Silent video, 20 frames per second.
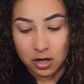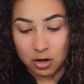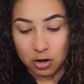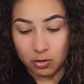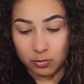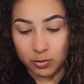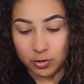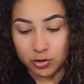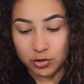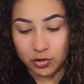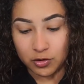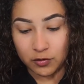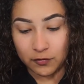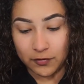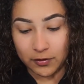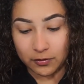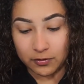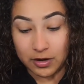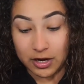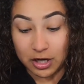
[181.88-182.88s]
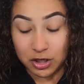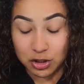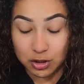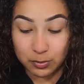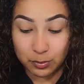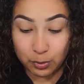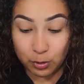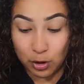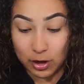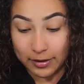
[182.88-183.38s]
Original Foundation
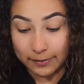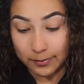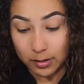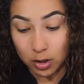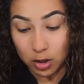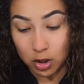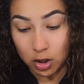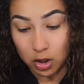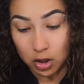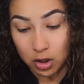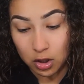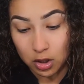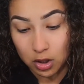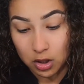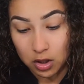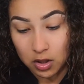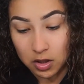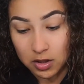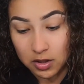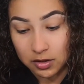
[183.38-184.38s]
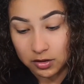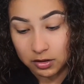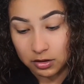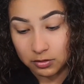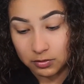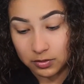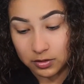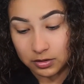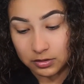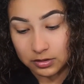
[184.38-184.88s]
Primer. This
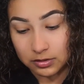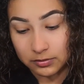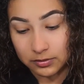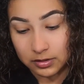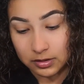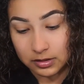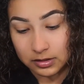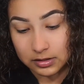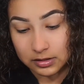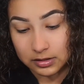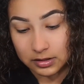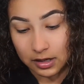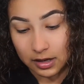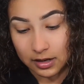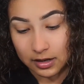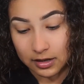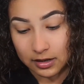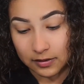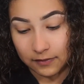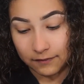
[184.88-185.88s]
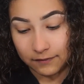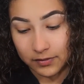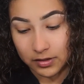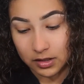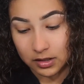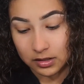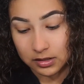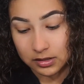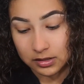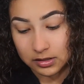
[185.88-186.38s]
one doesn't really say if
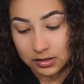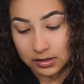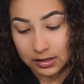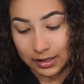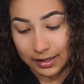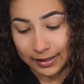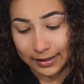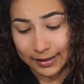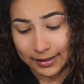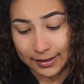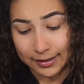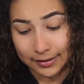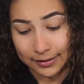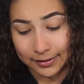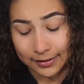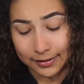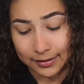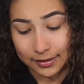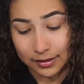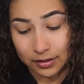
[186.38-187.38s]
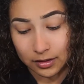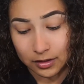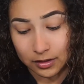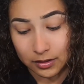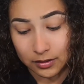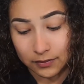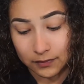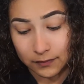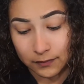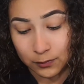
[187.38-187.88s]
it's like
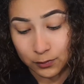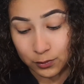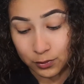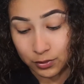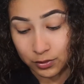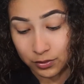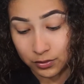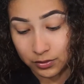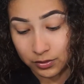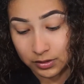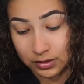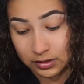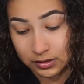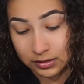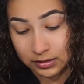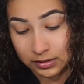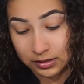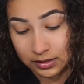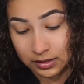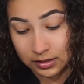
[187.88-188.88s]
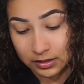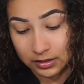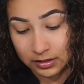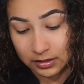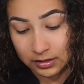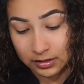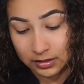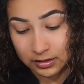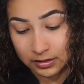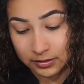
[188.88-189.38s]
for oily
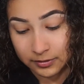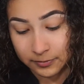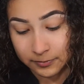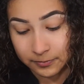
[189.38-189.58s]
skin.